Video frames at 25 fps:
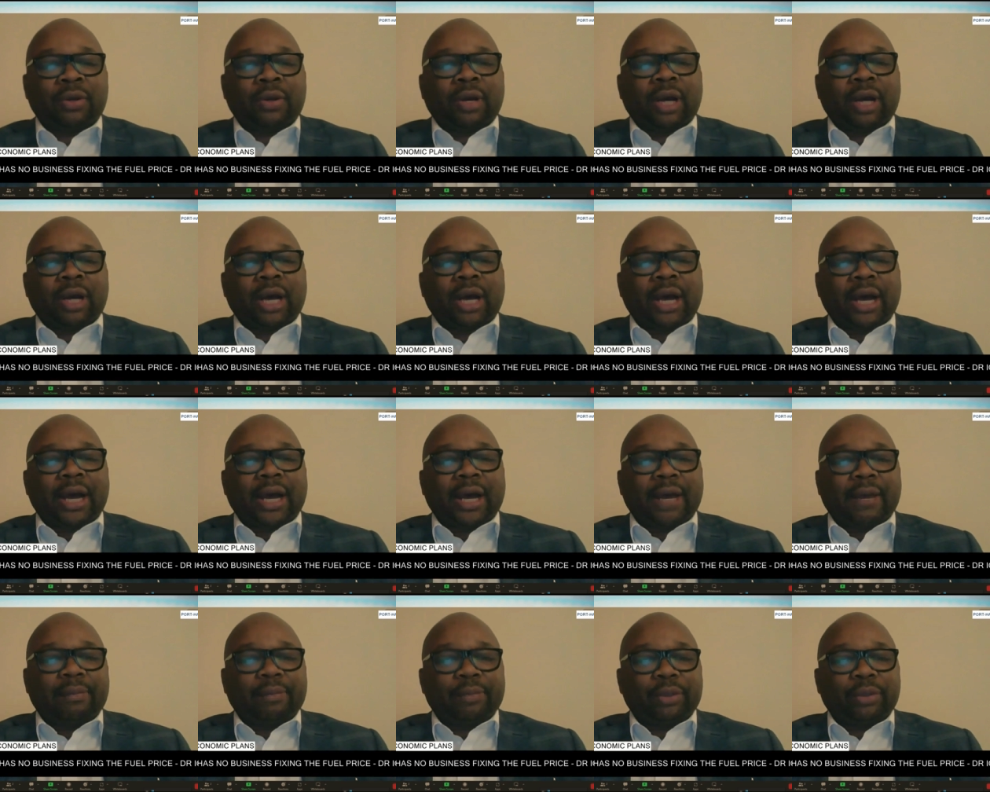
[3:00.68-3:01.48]

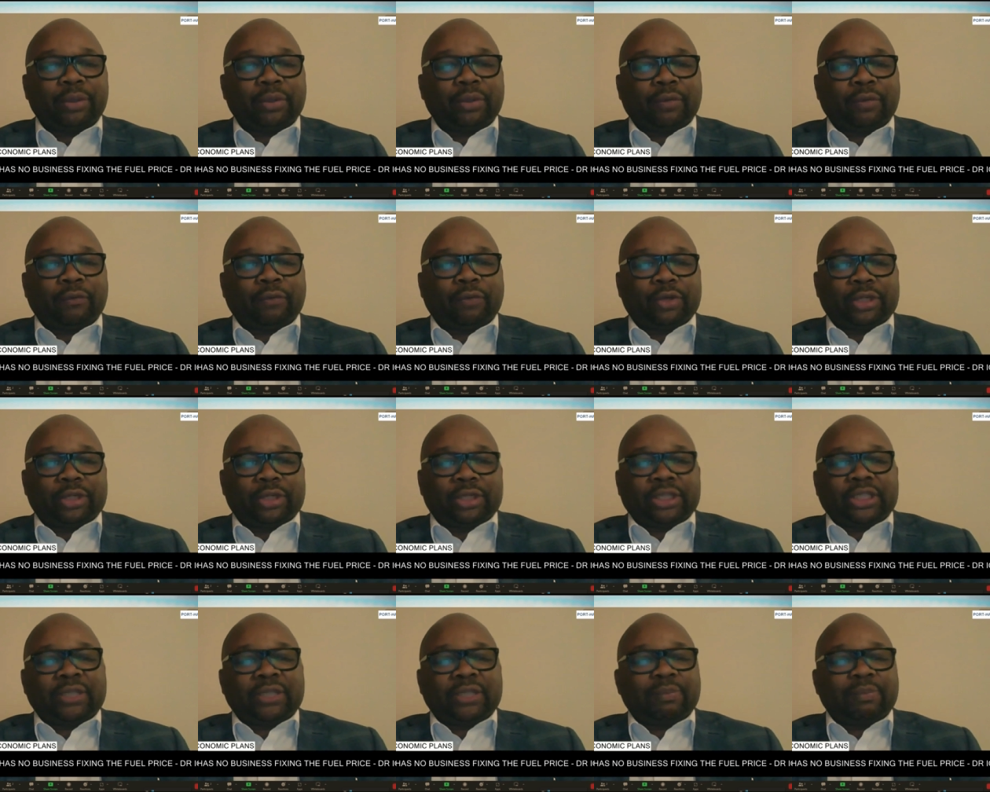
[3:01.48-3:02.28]
um, you know, for
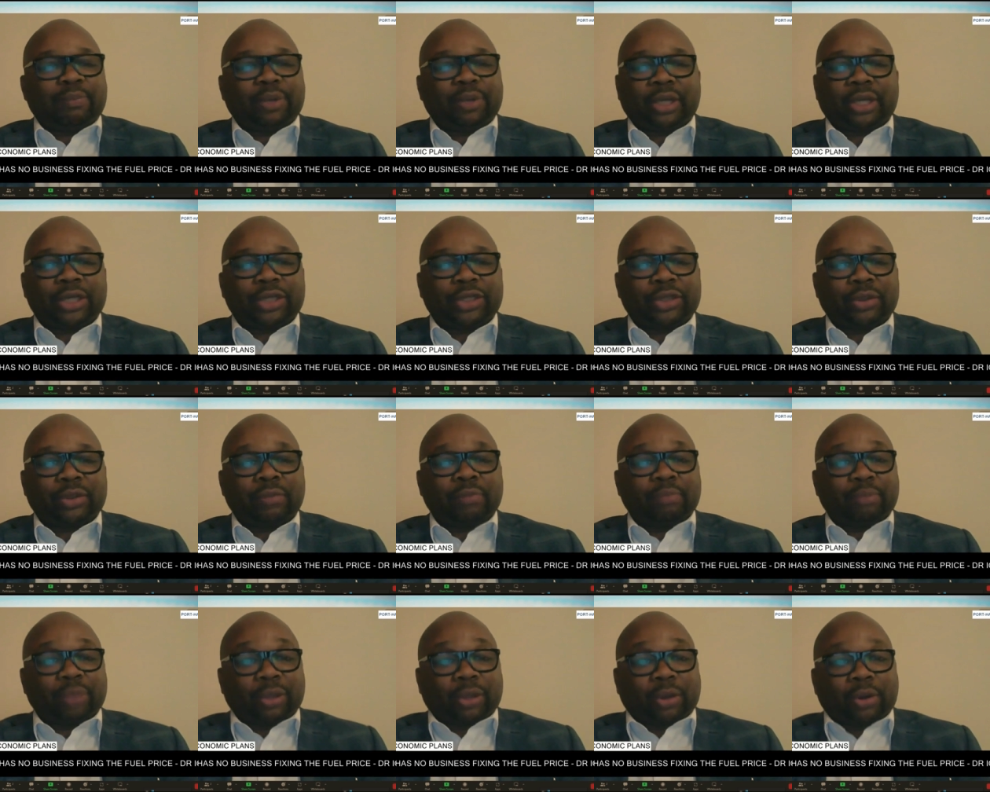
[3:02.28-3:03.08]
this implication
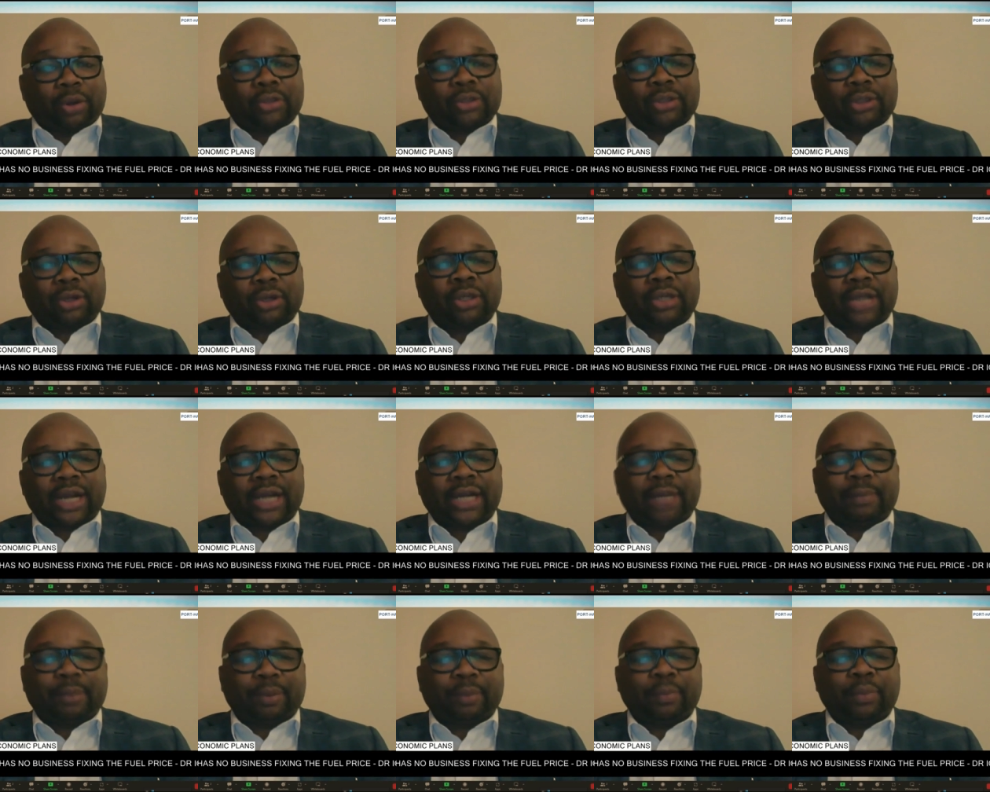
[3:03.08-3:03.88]
because ordinary
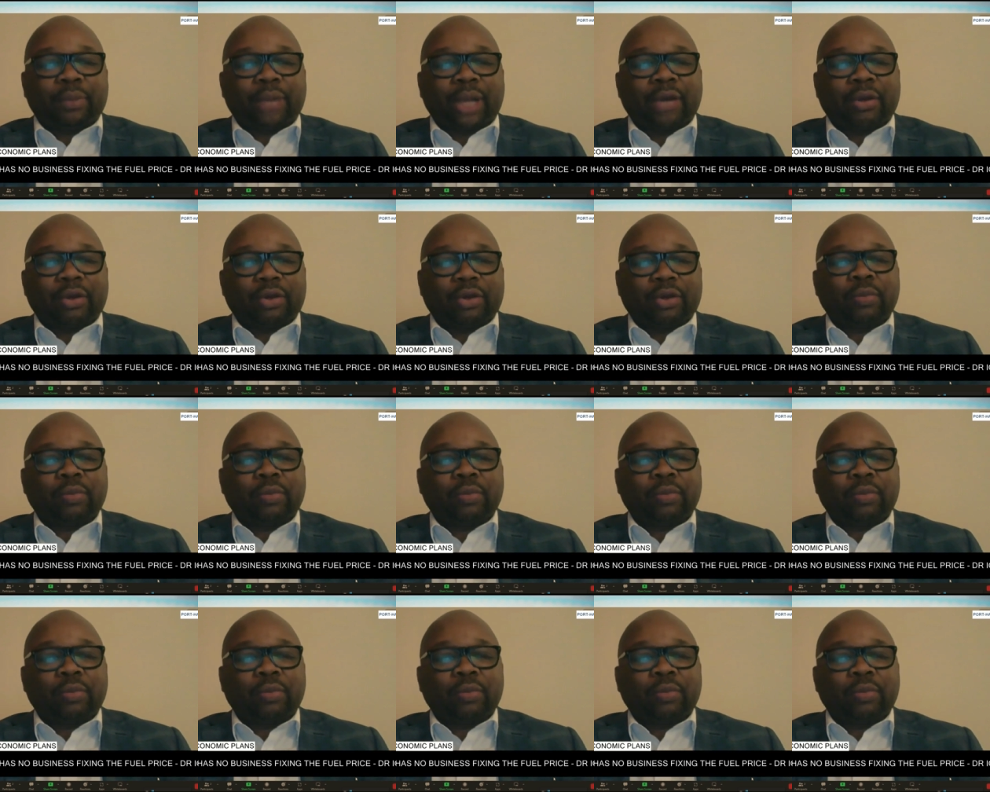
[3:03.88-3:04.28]
people are going to be